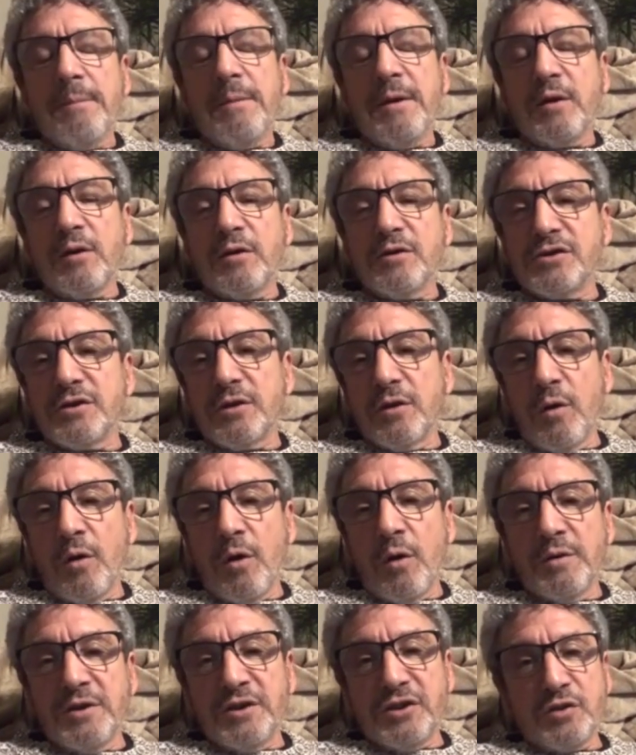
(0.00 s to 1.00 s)
because they're
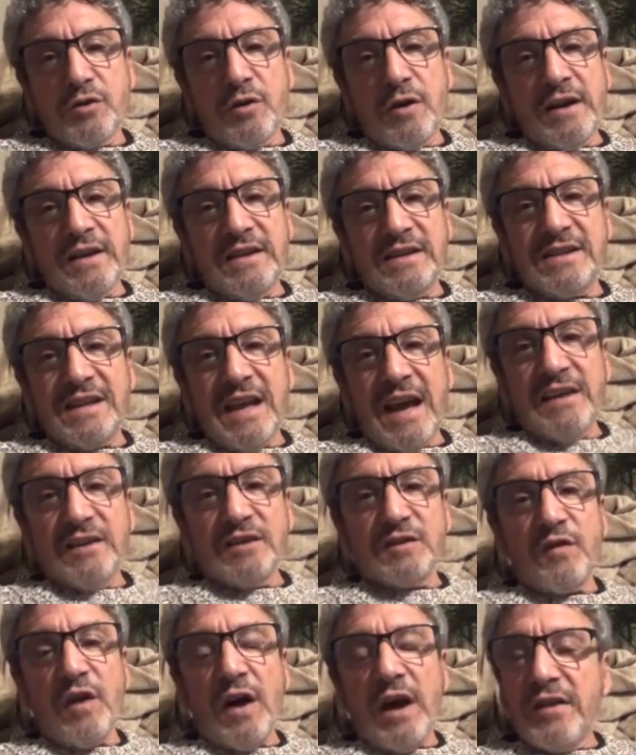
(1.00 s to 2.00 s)
always trying to
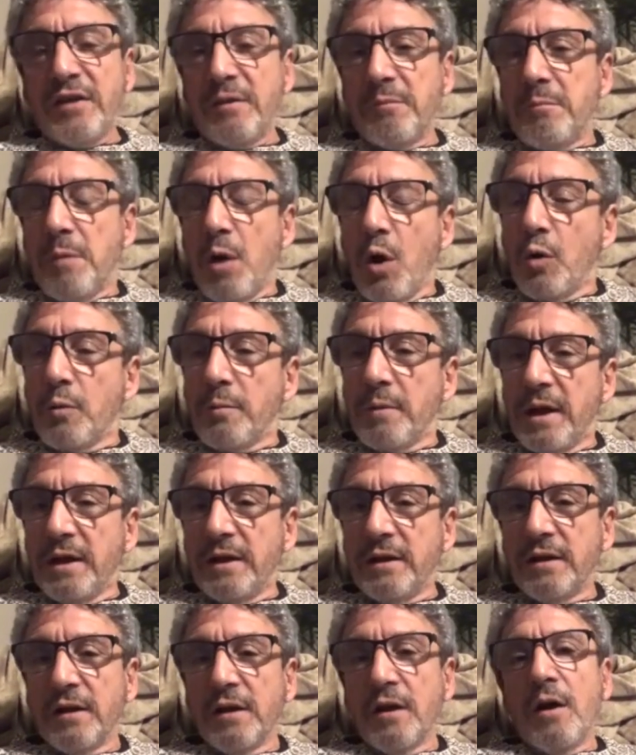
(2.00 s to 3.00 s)
satisfy the
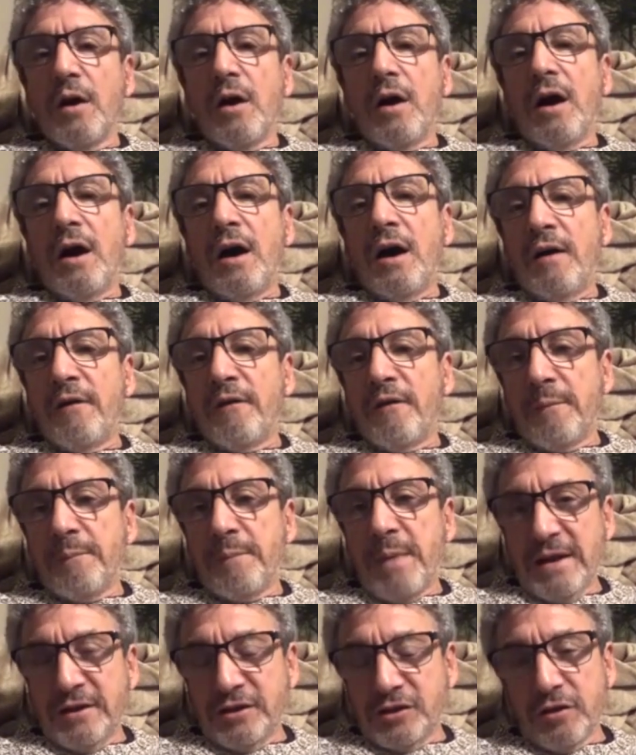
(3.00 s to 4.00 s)
moment
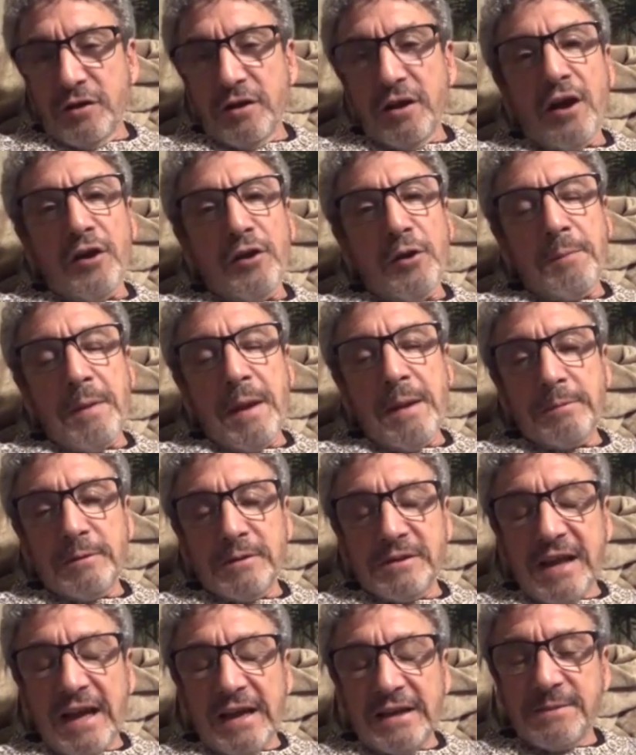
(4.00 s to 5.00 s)
based on other
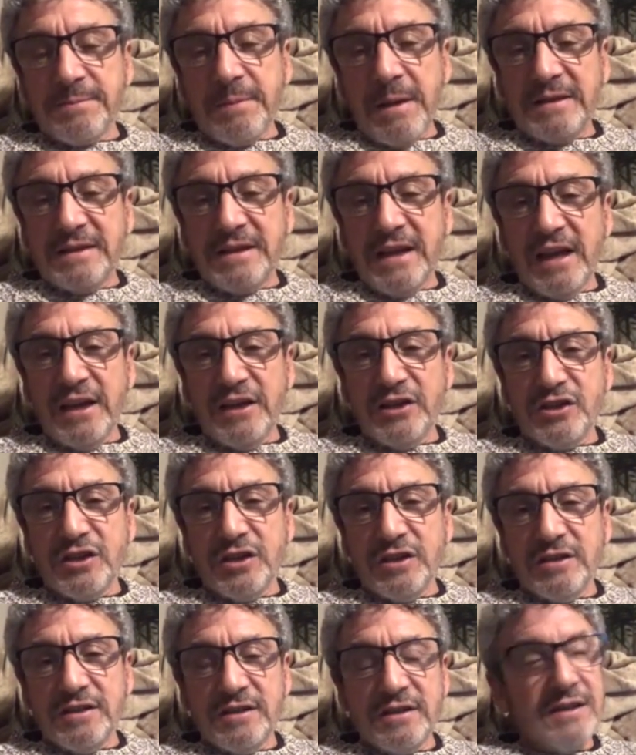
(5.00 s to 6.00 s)
people's
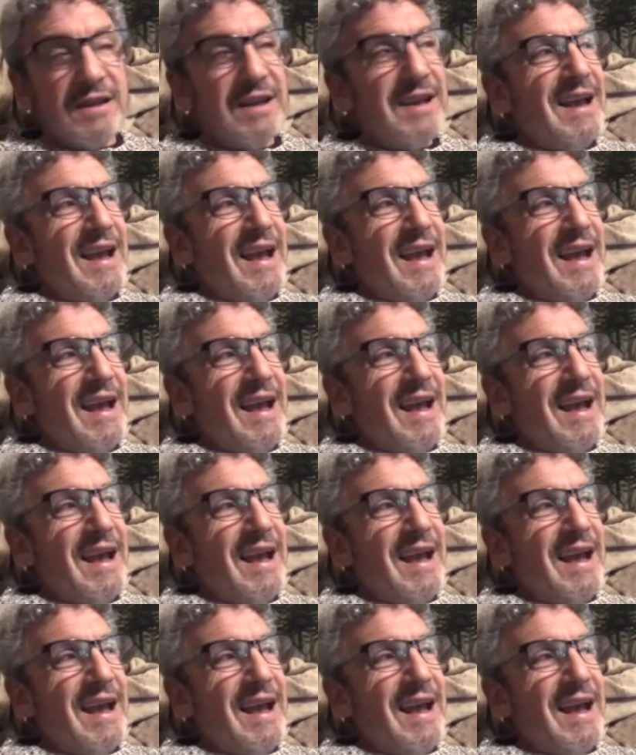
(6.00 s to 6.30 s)
expectations.